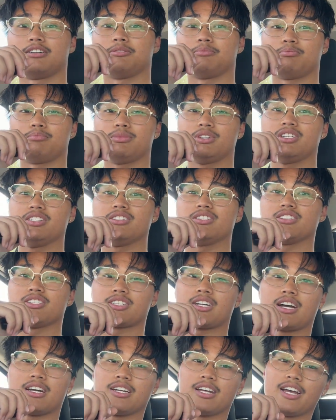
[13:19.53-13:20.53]
me just
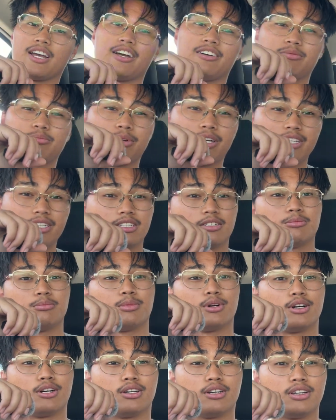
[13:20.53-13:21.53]
kind of half baking
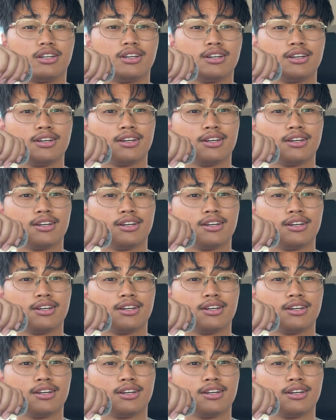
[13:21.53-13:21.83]
my